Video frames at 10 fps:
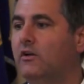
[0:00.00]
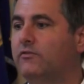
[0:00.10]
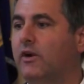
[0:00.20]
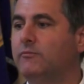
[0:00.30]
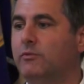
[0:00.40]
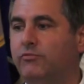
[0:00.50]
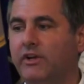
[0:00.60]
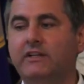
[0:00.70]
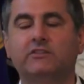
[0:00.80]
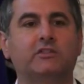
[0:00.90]
from the
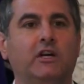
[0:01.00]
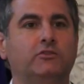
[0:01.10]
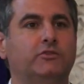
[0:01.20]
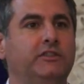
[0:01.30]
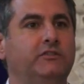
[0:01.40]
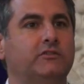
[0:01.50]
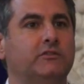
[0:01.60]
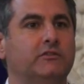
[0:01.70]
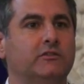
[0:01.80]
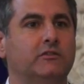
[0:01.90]
BRICS
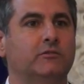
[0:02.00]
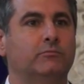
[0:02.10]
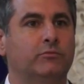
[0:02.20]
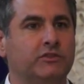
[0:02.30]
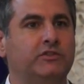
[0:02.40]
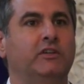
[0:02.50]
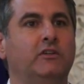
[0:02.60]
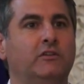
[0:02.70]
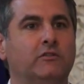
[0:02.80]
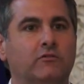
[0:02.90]
countries,
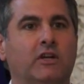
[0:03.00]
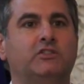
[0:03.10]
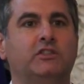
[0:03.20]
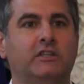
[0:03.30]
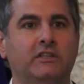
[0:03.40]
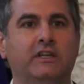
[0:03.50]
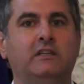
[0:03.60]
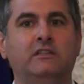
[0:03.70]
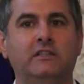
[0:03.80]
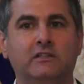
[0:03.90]
Brazil, Russia,
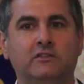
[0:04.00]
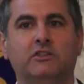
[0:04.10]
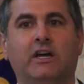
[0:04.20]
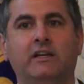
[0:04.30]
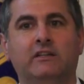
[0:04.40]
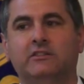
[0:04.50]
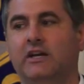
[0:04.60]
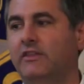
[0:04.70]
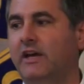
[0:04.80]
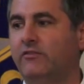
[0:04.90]
India, China,
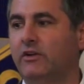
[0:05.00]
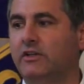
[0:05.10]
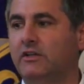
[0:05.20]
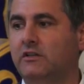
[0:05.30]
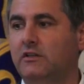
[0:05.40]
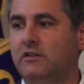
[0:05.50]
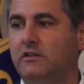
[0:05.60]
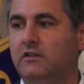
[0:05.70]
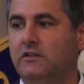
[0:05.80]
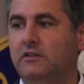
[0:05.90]
South Africa,
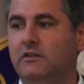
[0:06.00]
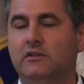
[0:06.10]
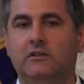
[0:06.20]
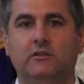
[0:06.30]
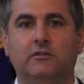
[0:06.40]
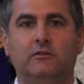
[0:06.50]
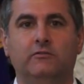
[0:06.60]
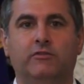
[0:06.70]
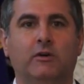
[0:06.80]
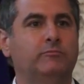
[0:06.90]

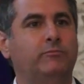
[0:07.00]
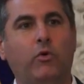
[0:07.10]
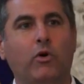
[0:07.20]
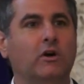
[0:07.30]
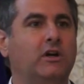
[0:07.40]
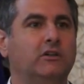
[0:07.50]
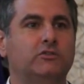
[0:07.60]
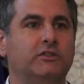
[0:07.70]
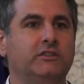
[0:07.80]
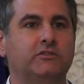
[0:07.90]
from poor
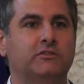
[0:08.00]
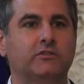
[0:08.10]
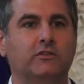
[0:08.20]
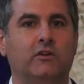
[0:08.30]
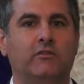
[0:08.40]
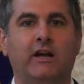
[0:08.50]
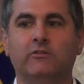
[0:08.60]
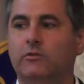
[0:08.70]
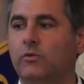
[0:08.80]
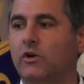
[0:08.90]
countries
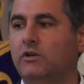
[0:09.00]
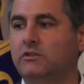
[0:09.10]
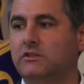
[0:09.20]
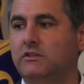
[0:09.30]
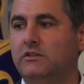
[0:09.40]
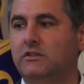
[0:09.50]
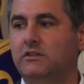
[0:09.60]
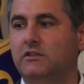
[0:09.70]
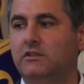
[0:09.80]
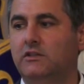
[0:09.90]
around the world,
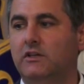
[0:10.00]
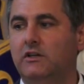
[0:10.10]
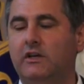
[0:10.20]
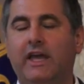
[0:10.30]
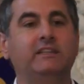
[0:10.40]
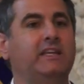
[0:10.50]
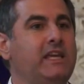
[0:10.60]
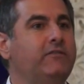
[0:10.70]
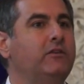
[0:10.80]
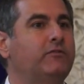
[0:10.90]
and
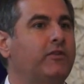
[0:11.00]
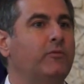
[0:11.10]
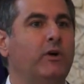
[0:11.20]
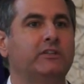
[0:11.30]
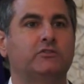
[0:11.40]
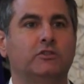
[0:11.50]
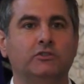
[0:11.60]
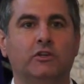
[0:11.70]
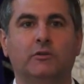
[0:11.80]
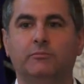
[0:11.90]
even from Western
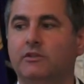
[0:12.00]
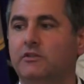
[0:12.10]
Europe,